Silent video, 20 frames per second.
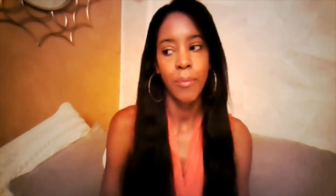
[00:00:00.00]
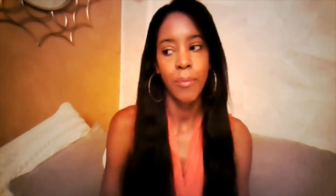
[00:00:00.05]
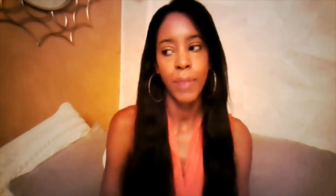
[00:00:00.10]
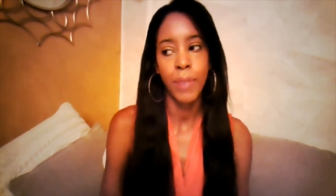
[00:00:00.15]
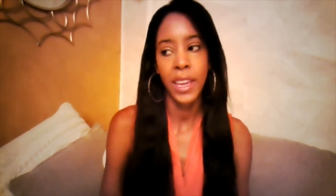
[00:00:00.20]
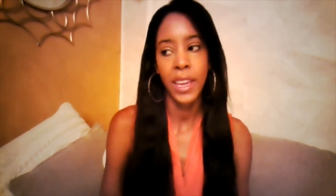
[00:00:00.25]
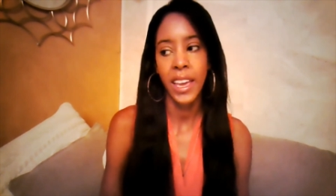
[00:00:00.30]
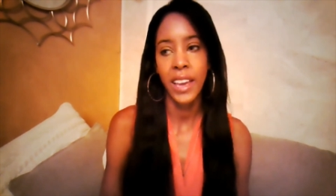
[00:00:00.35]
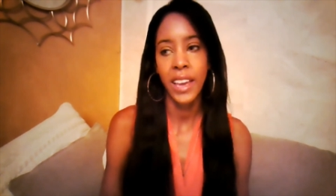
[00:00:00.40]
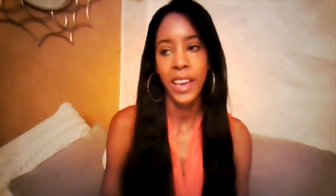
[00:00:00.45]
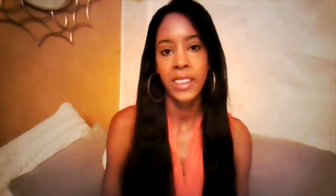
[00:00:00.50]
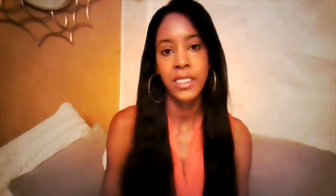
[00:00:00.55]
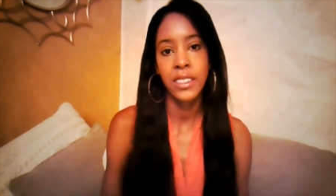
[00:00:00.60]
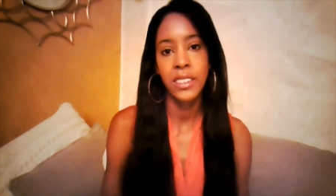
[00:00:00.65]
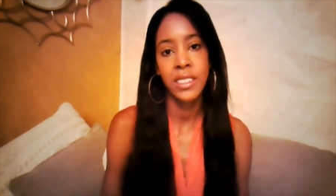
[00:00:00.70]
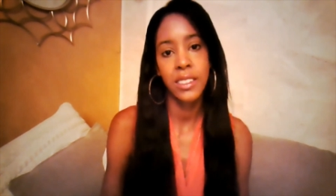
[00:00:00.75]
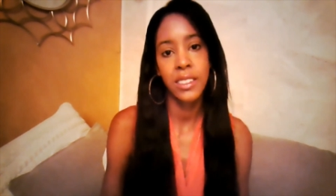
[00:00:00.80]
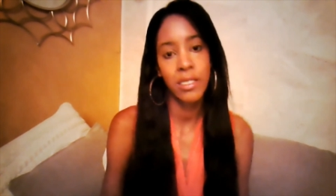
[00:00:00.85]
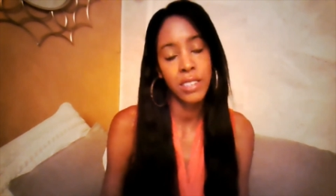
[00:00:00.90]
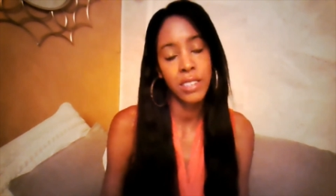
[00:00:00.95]

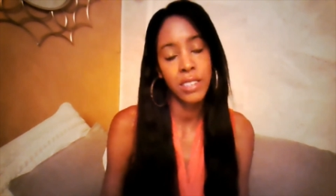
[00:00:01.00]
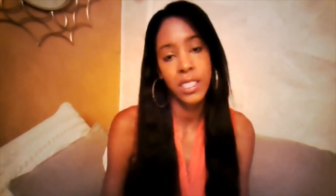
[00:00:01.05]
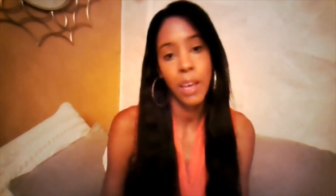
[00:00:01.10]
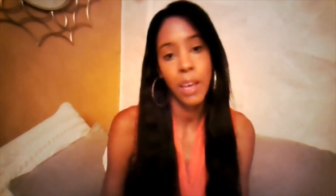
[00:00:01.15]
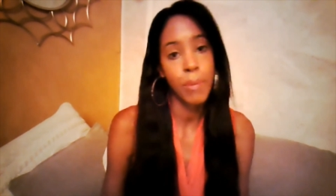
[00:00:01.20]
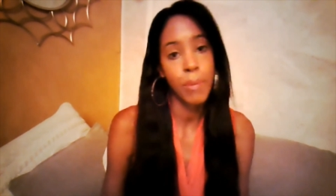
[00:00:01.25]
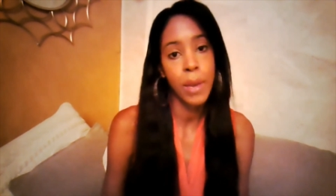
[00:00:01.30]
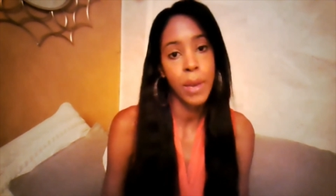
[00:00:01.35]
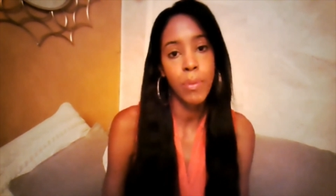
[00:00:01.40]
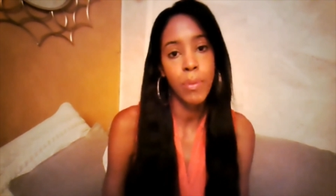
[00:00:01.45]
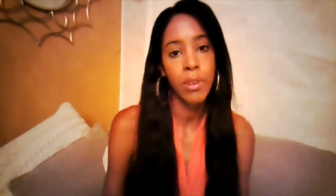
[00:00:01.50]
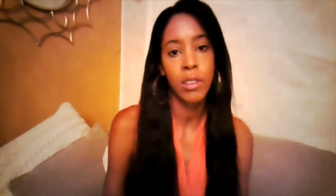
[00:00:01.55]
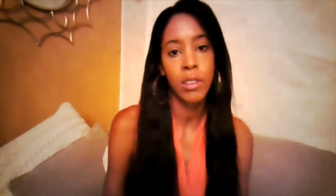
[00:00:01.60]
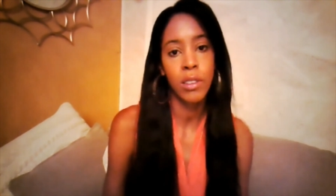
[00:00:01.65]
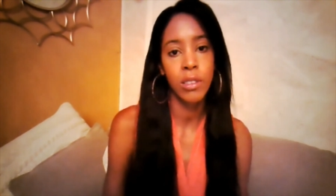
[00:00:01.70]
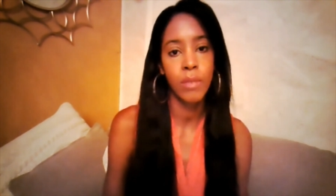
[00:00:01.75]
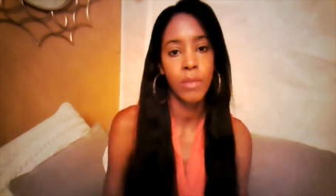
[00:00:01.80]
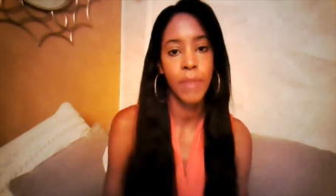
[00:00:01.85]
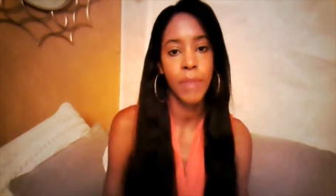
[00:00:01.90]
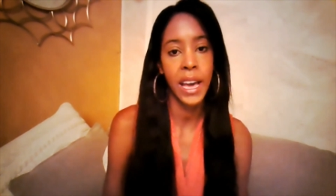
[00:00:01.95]
because some
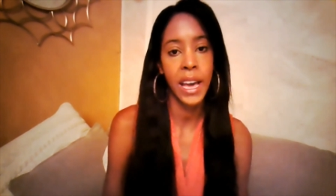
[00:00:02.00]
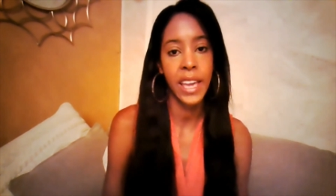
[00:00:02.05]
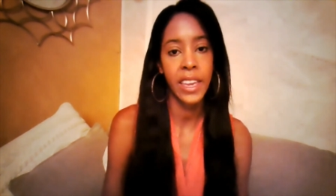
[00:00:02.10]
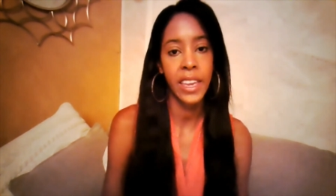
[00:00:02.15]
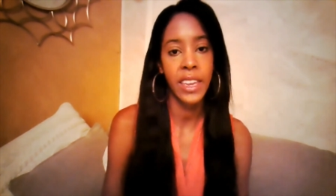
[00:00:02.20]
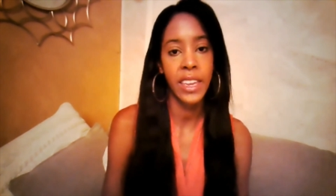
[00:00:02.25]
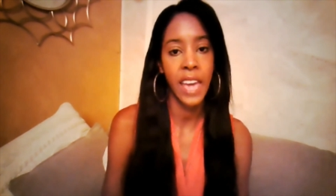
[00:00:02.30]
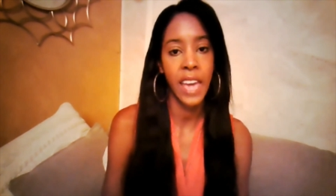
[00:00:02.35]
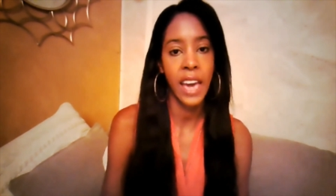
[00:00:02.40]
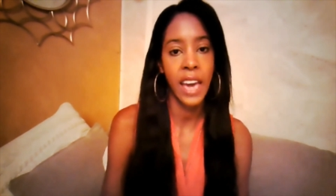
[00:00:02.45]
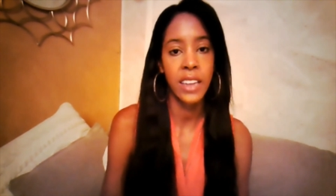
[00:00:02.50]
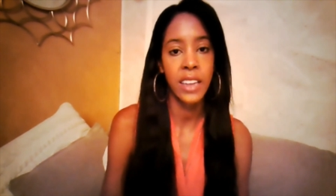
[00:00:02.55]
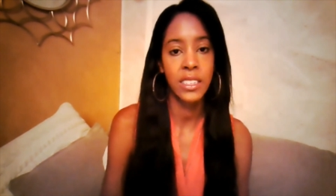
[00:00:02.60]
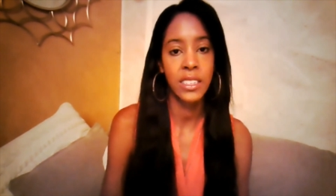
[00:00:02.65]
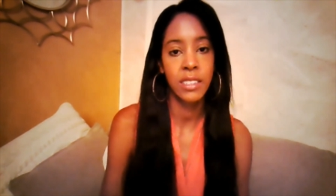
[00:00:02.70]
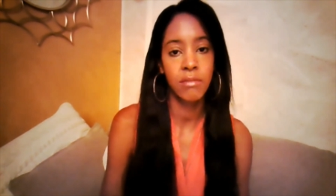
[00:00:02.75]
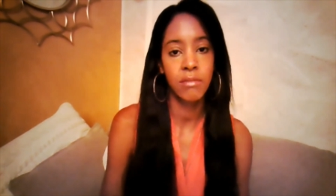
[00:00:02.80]
people might get